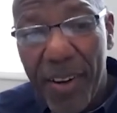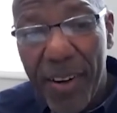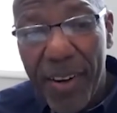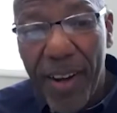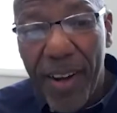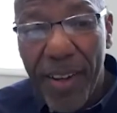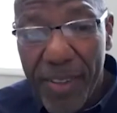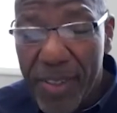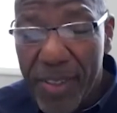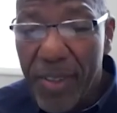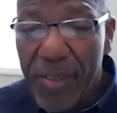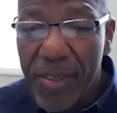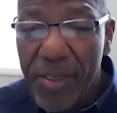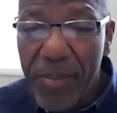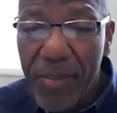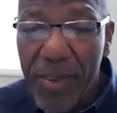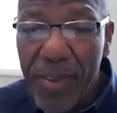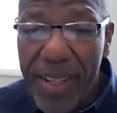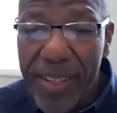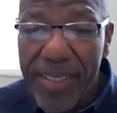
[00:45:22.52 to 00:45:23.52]
are also
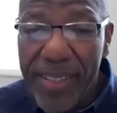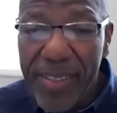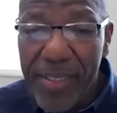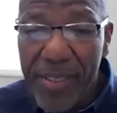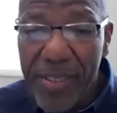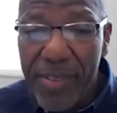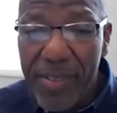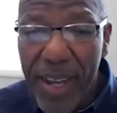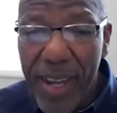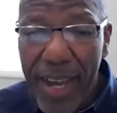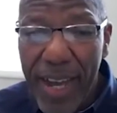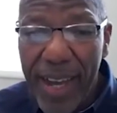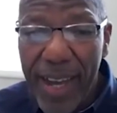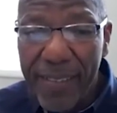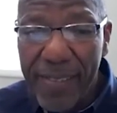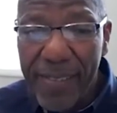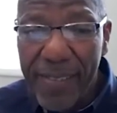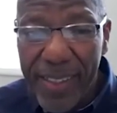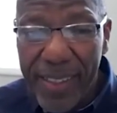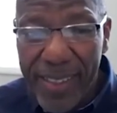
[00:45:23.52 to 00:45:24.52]
the ones who
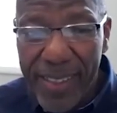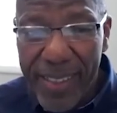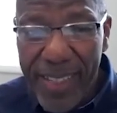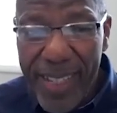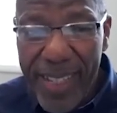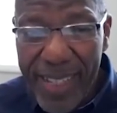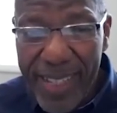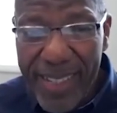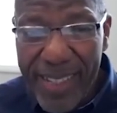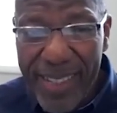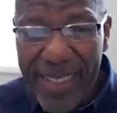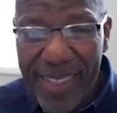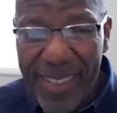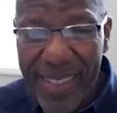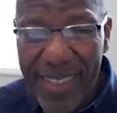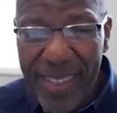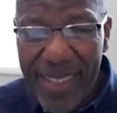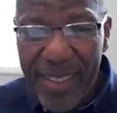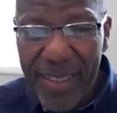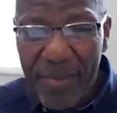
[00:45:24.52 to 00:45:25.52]
have the
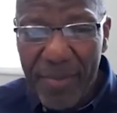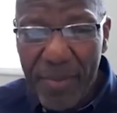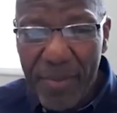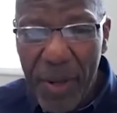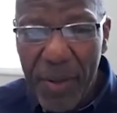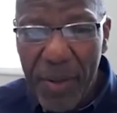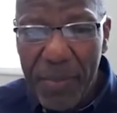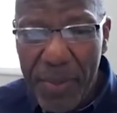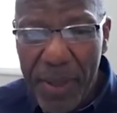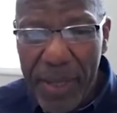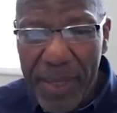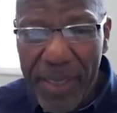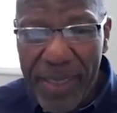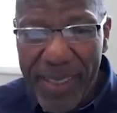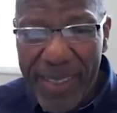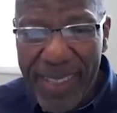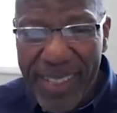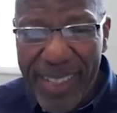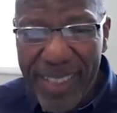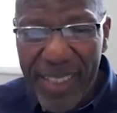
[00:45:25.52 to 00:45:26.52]
least
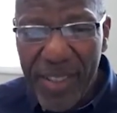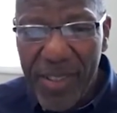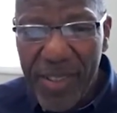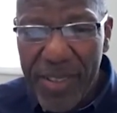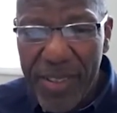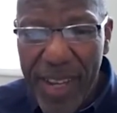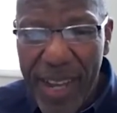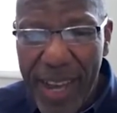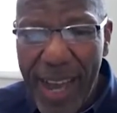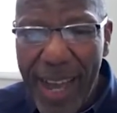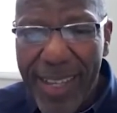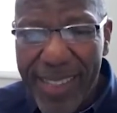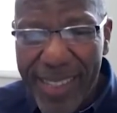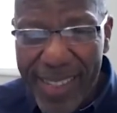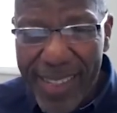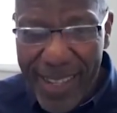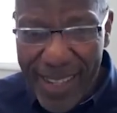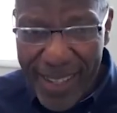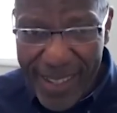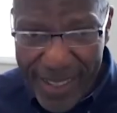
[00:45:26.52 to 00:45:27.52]
mobility to
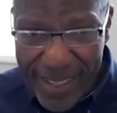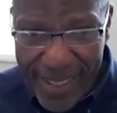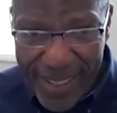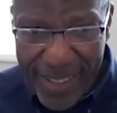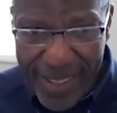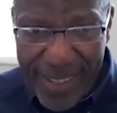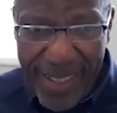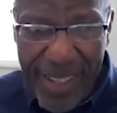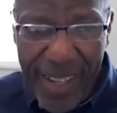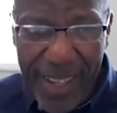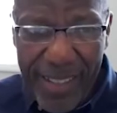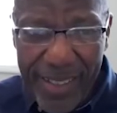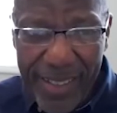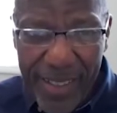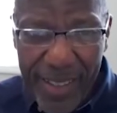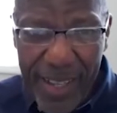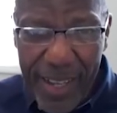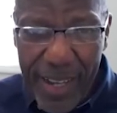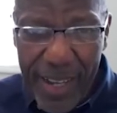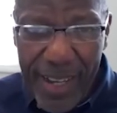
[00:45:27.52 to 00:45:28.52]
access
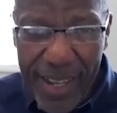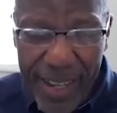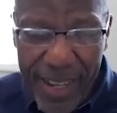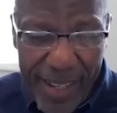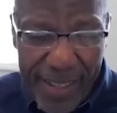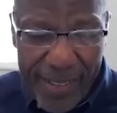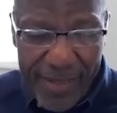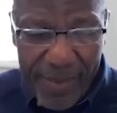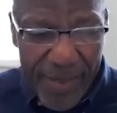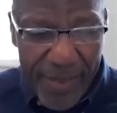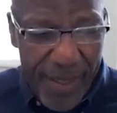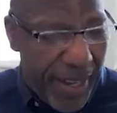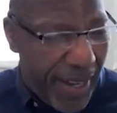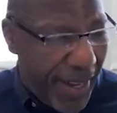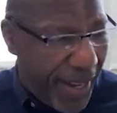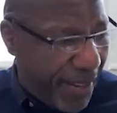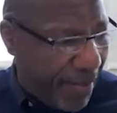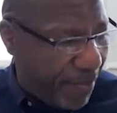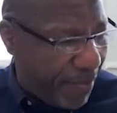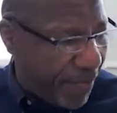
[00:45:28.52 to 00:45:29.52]
uh,
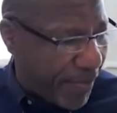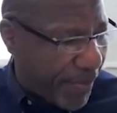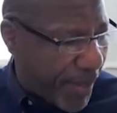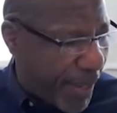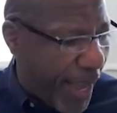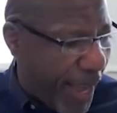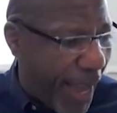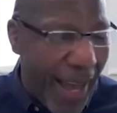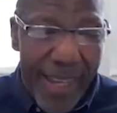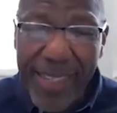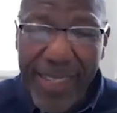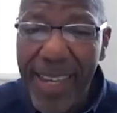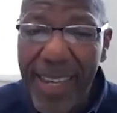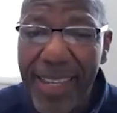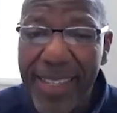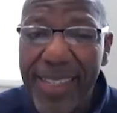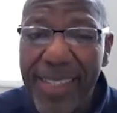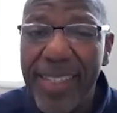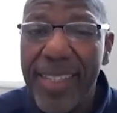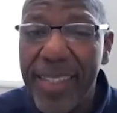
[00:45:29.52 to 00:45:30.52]
um,
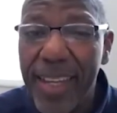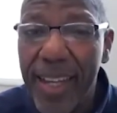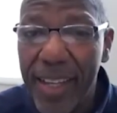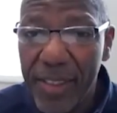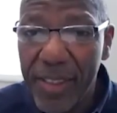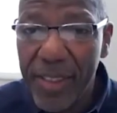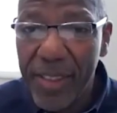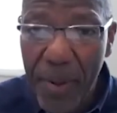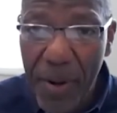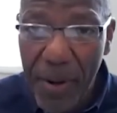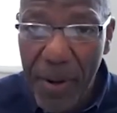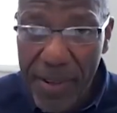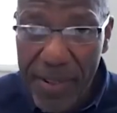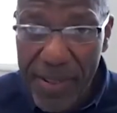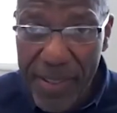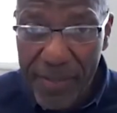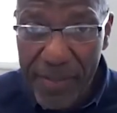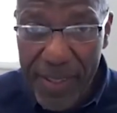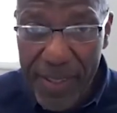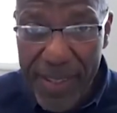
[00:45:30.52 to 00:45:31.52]
assets in other
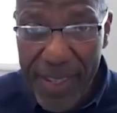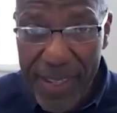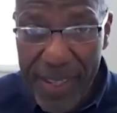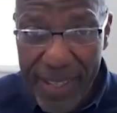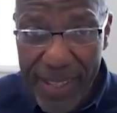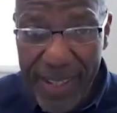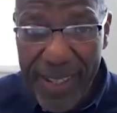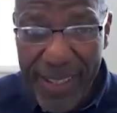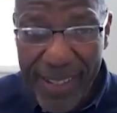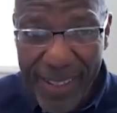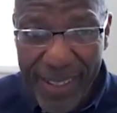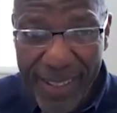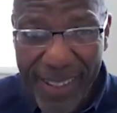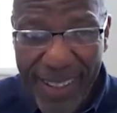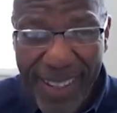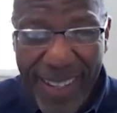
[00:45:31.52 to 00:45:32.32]
parts of the city.